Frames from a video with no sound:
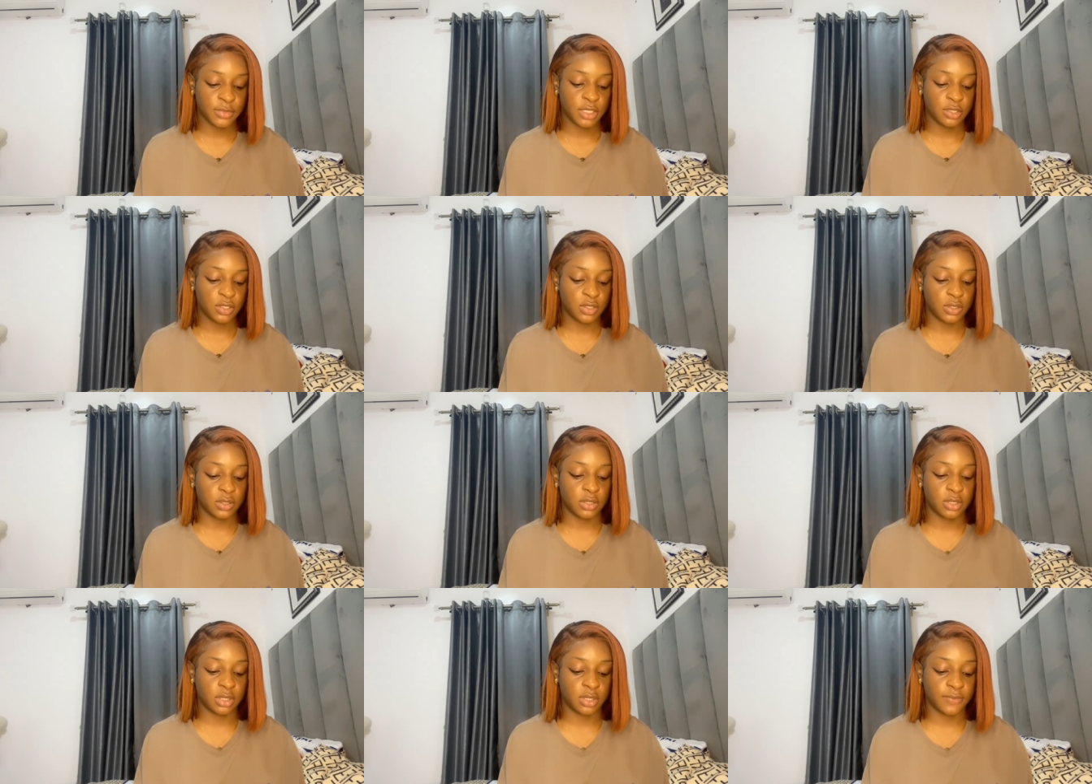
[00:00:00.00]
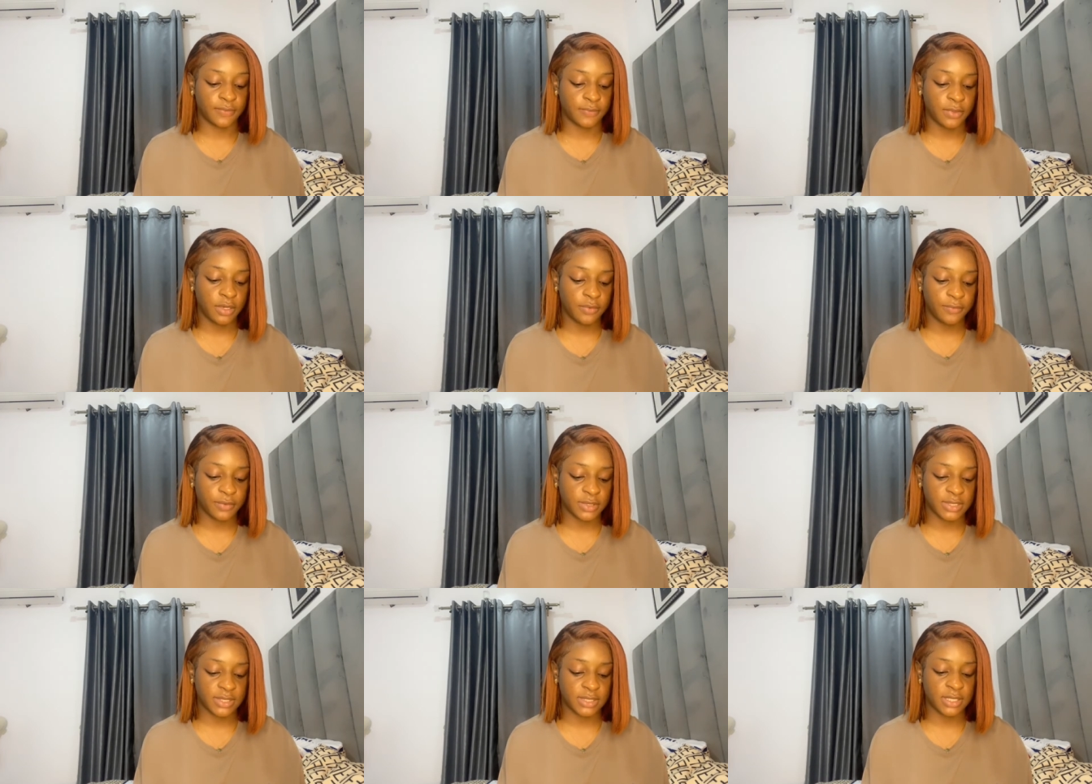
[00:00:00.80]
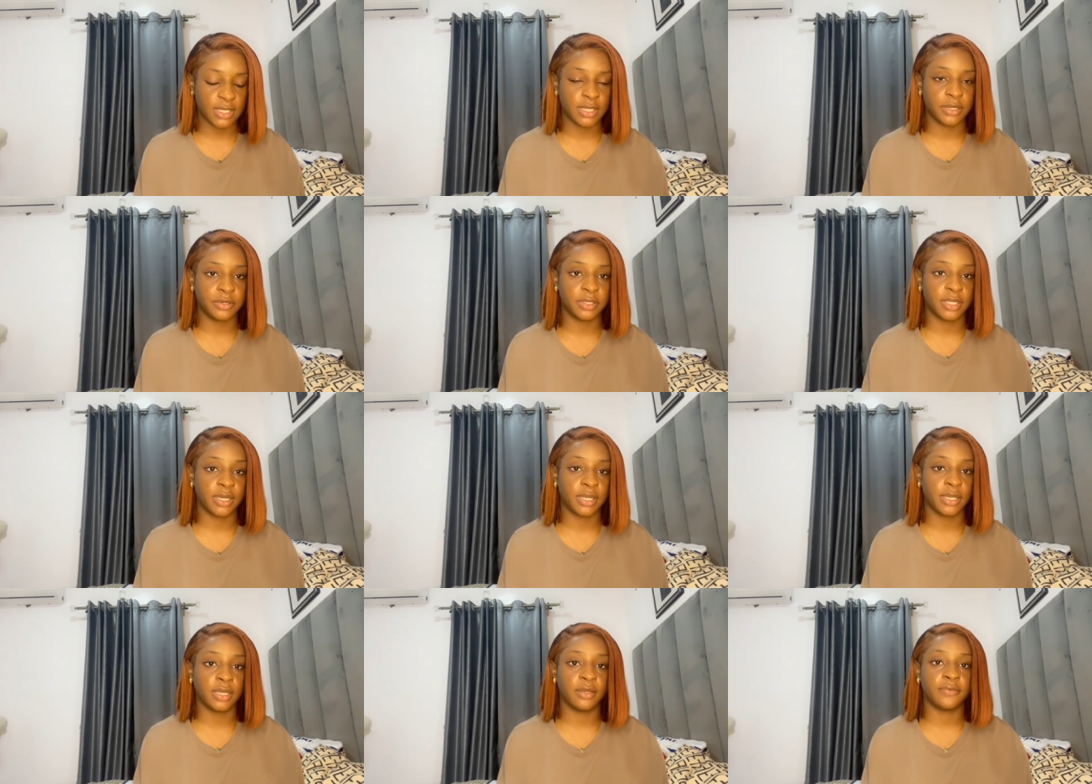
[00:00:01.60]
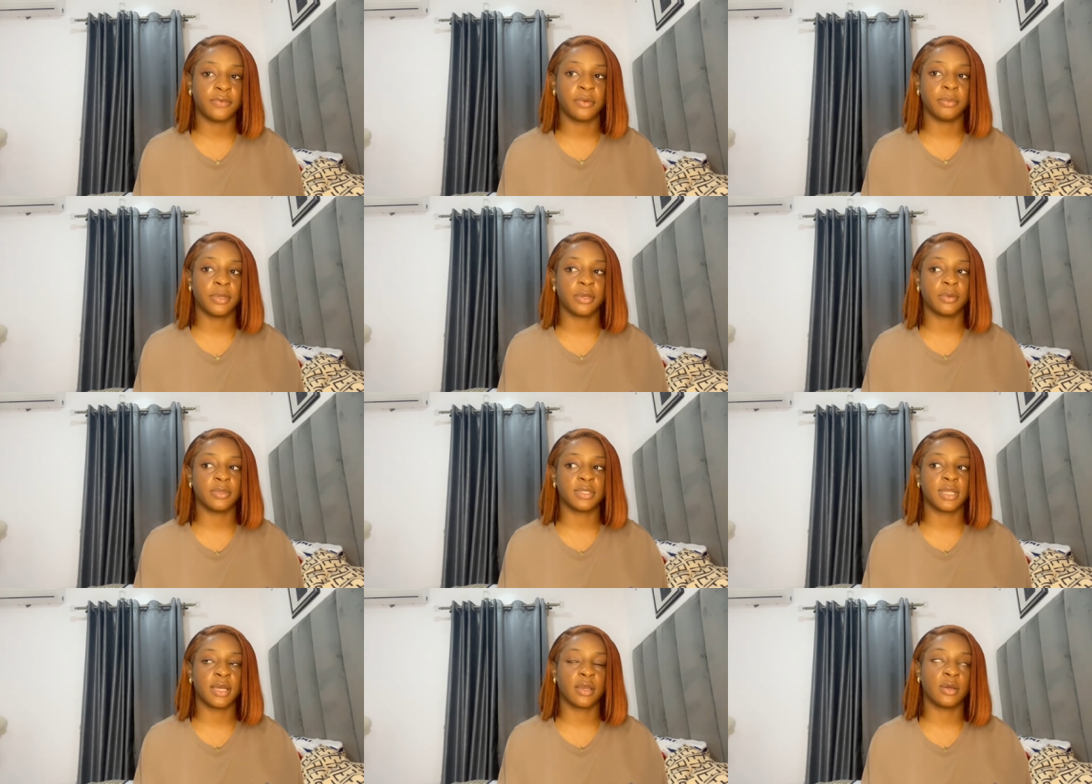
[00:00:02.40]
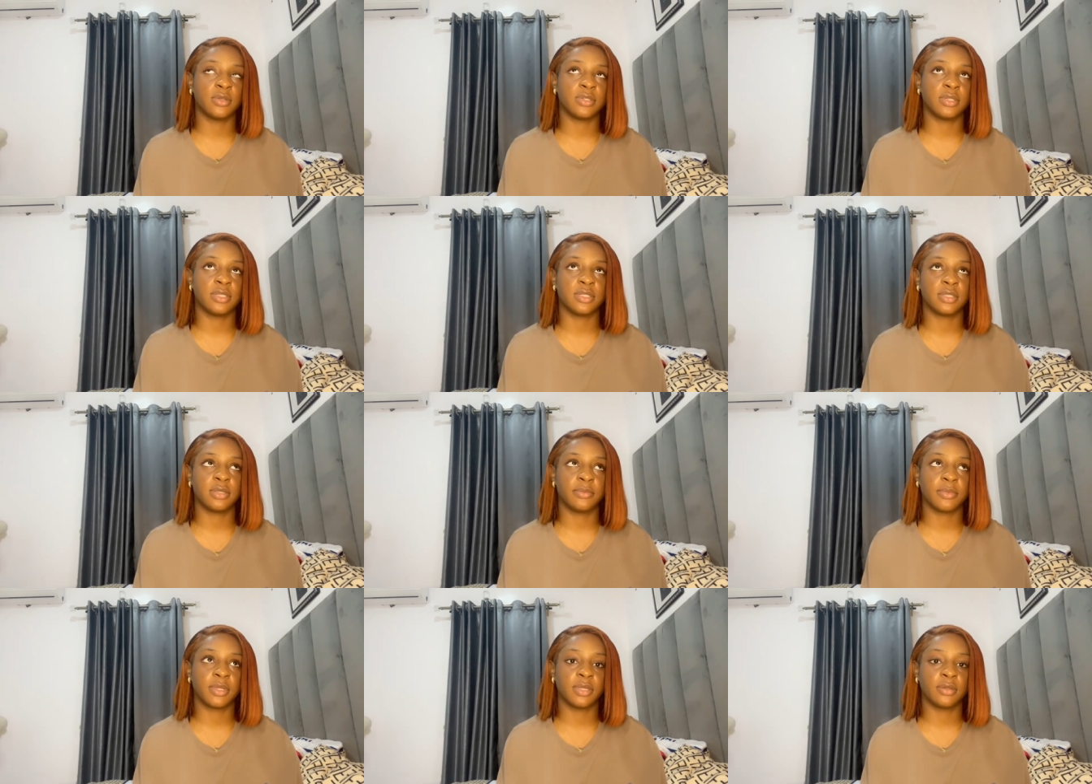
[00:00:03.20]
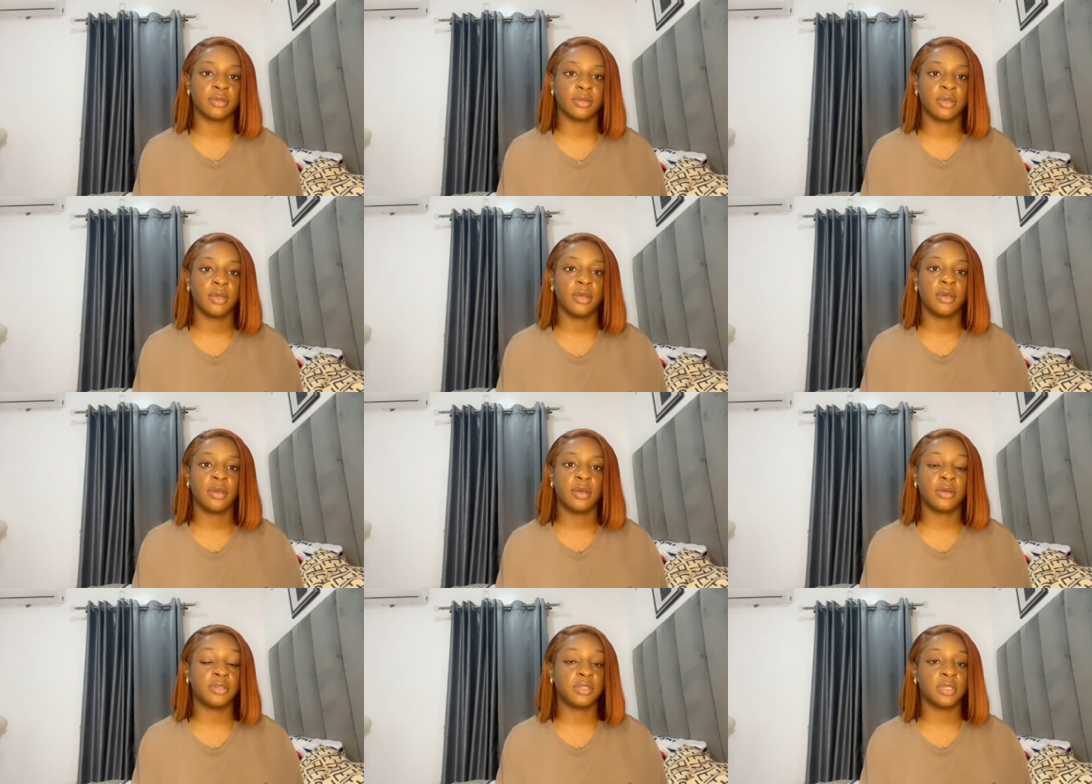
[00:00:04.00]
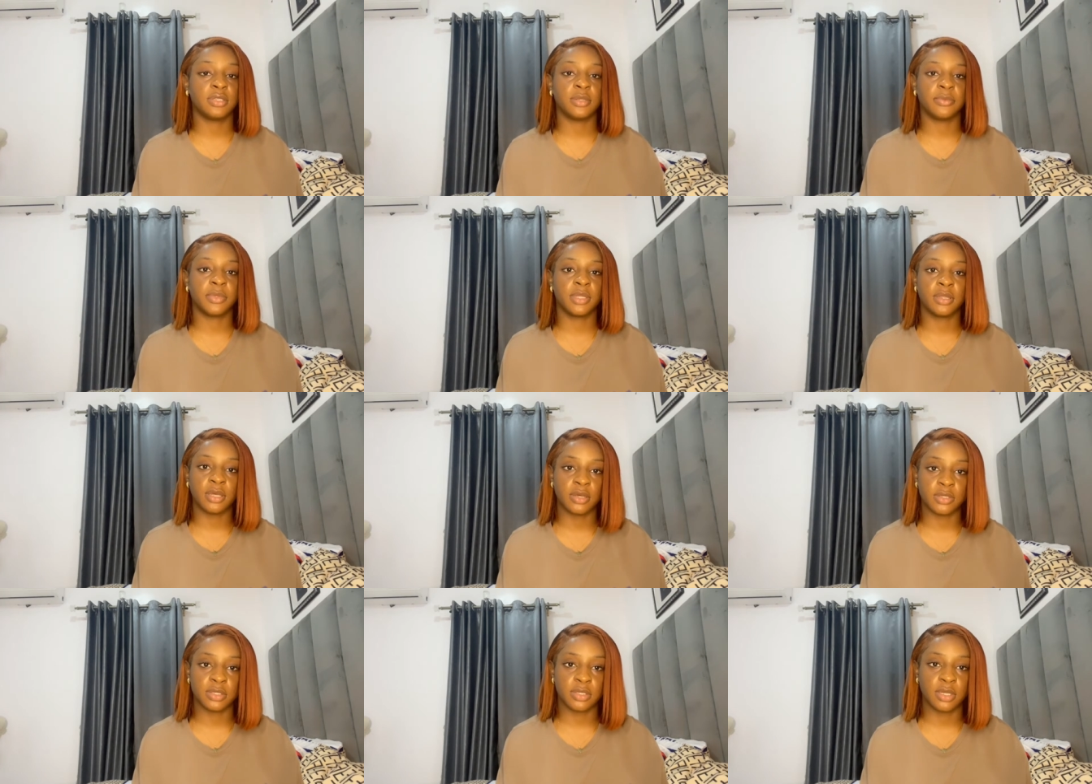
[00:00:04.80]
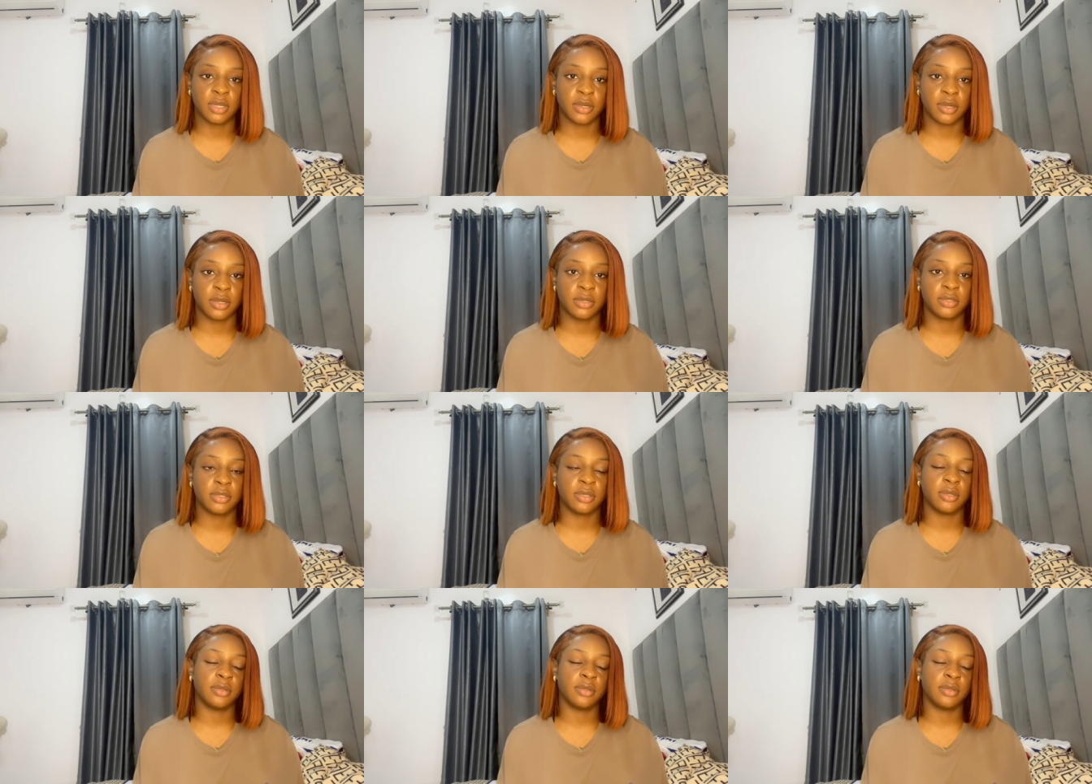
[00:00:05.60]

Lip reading: So the very first salary that I earned from Bigo was like 100 and something thousand naira. So